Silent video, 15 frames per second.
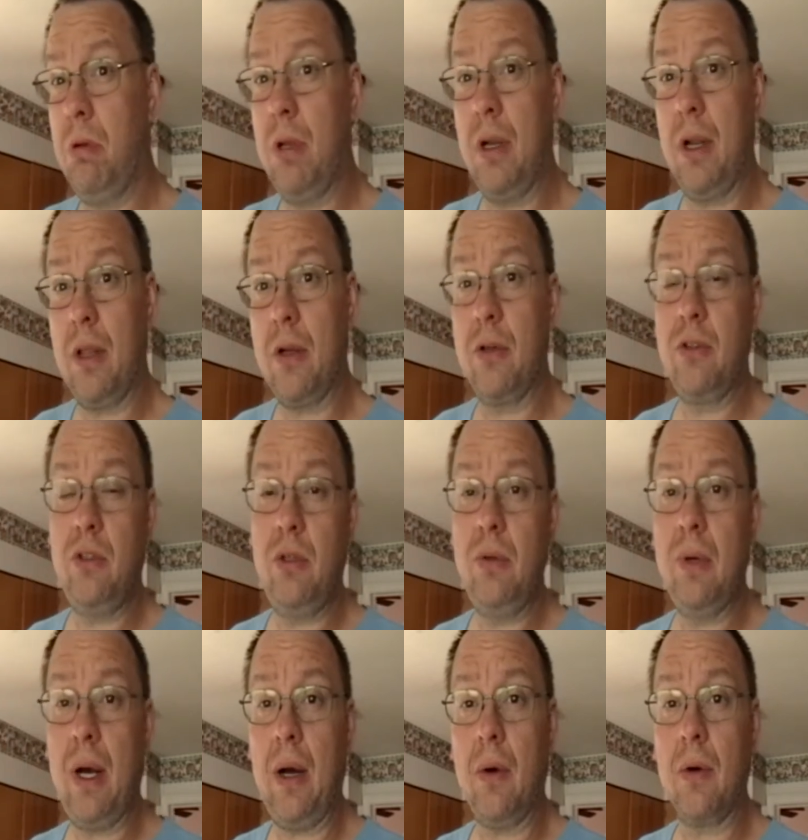another
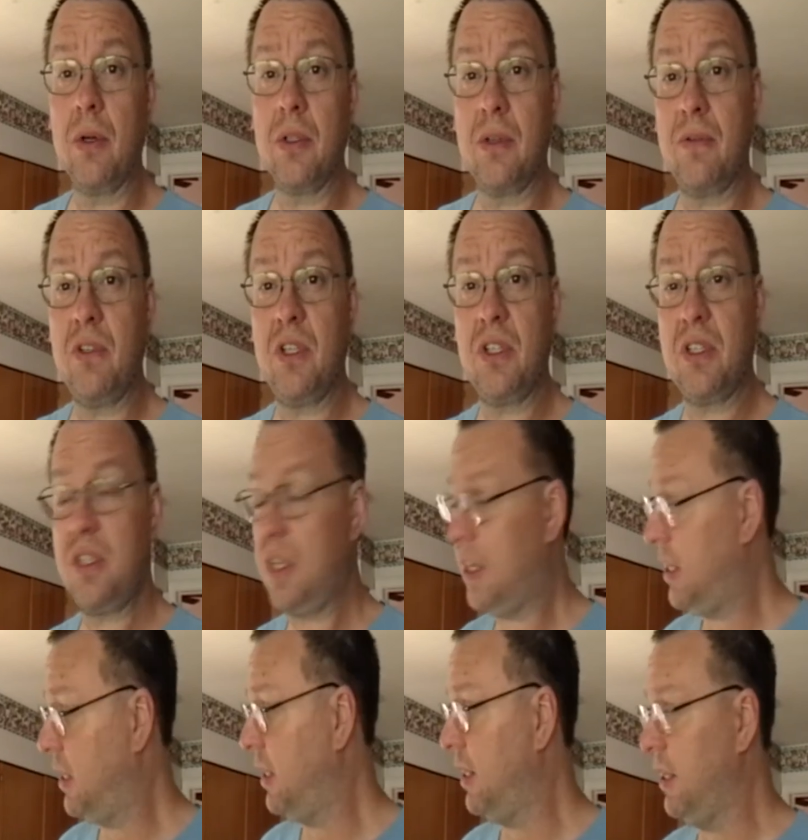2 hours of just
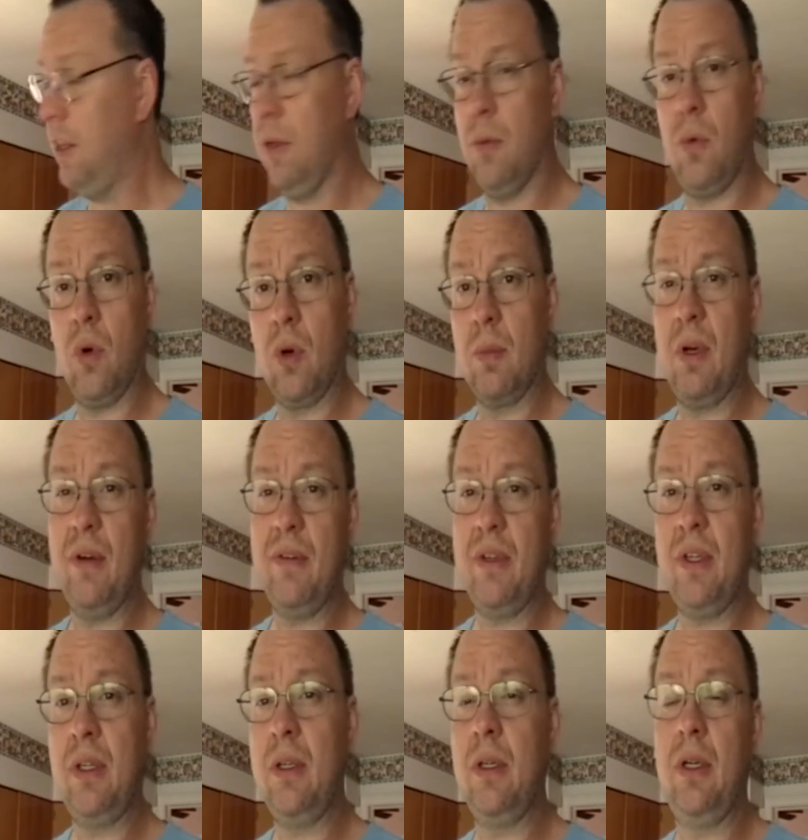sitting in the warm
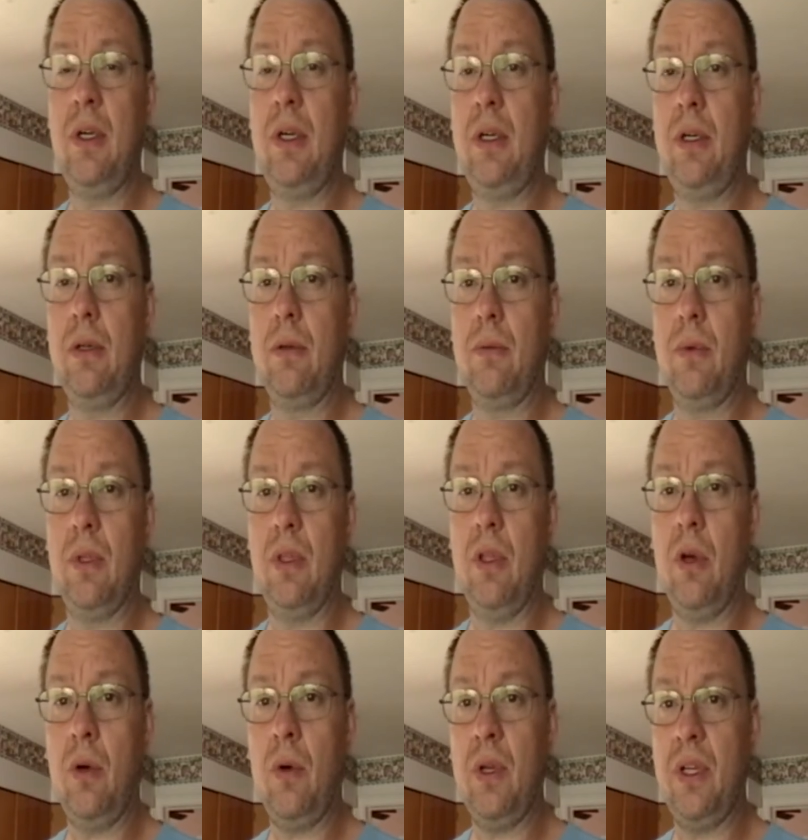oven with
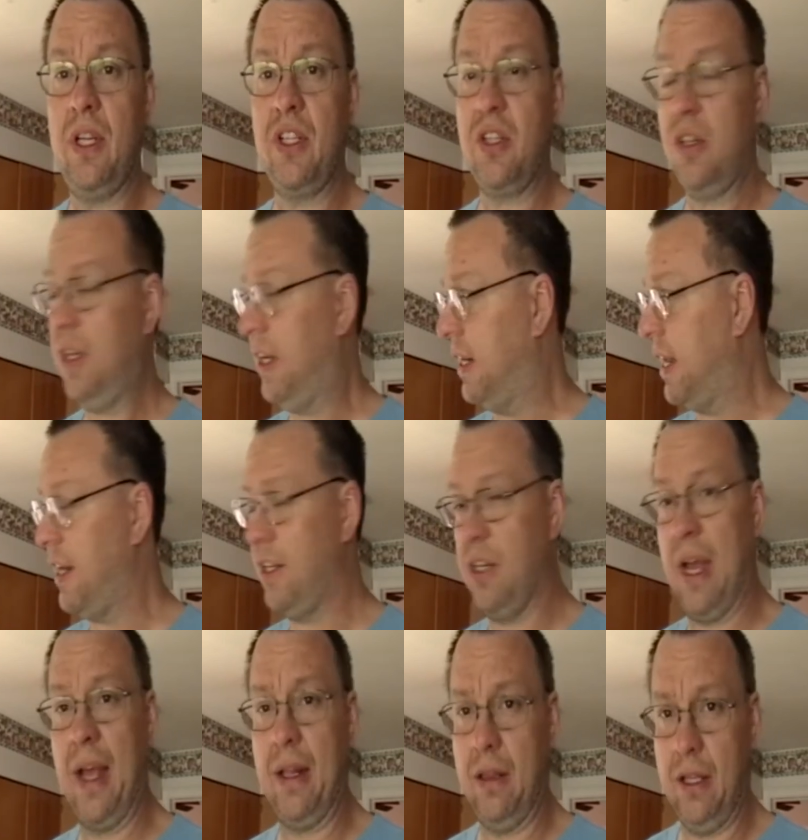no additional heat.
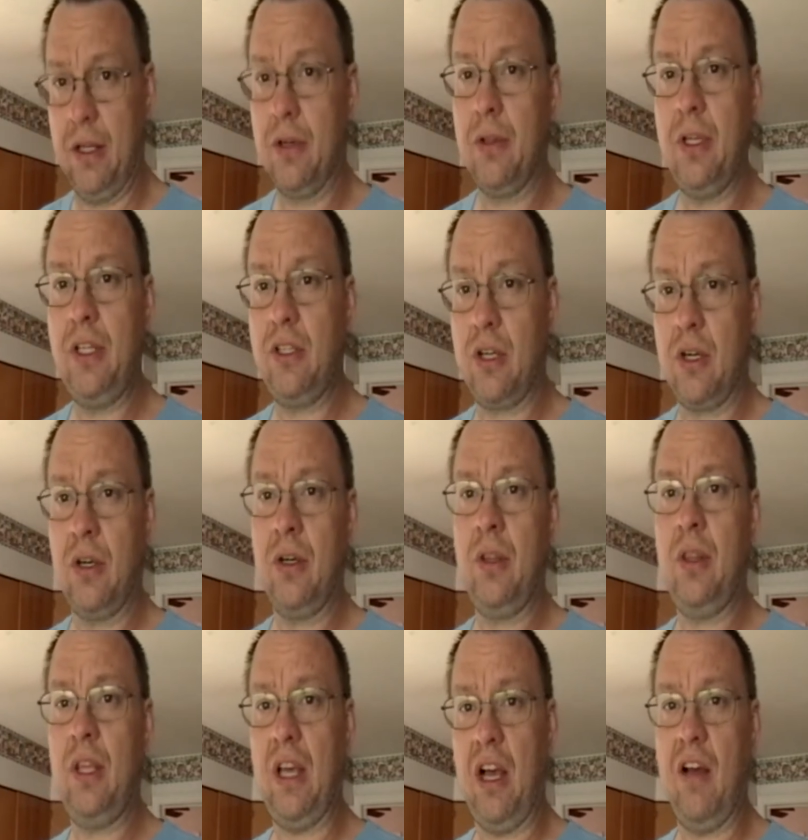I literally
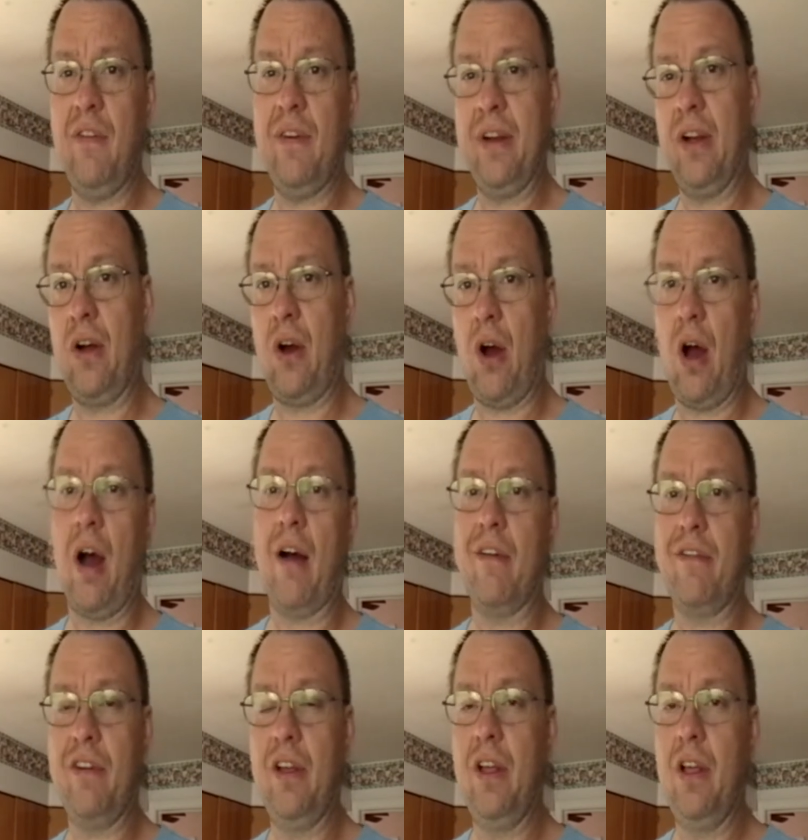turned the oven off,
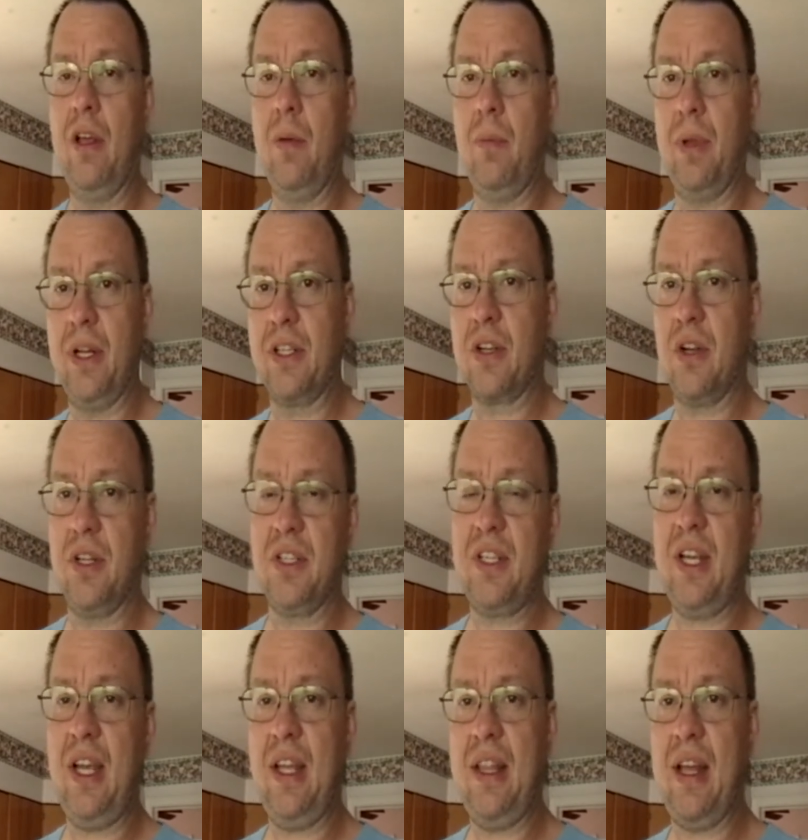but it's going to
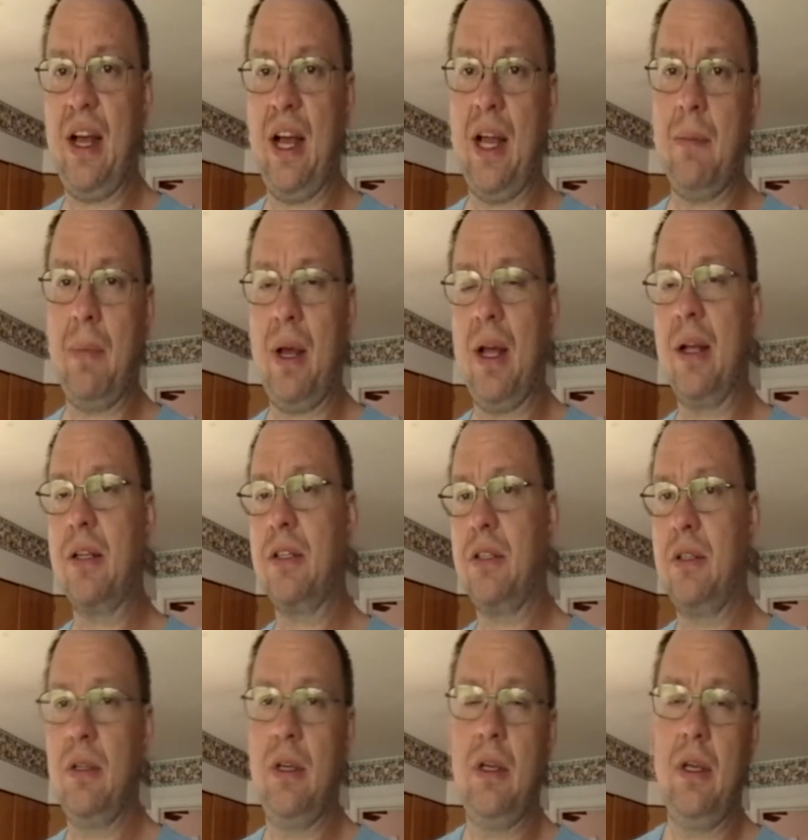stay in the hot
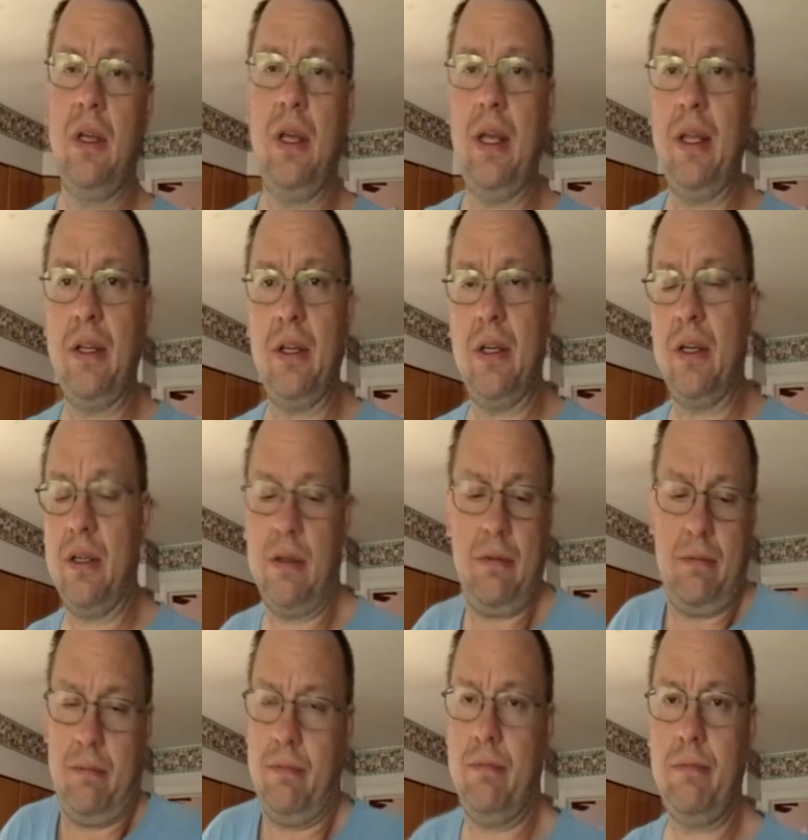box and
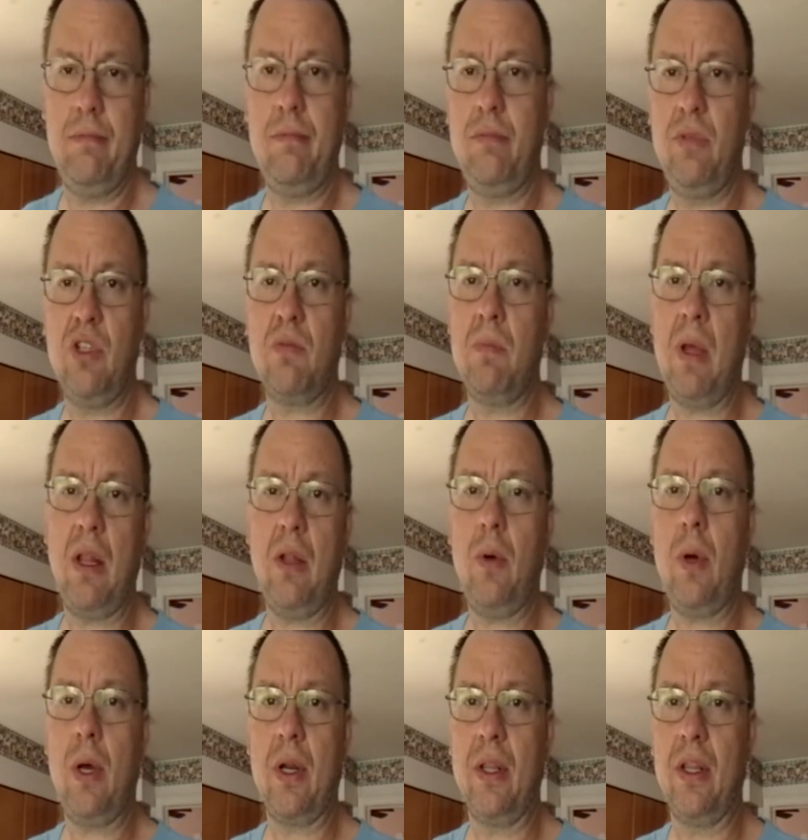just
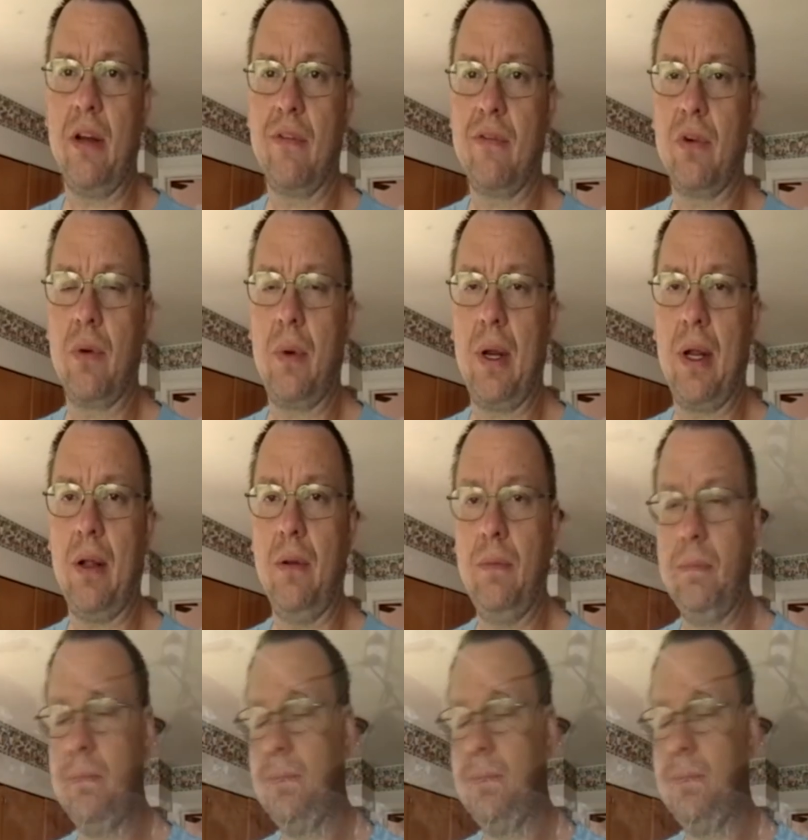mellow out in there for a while.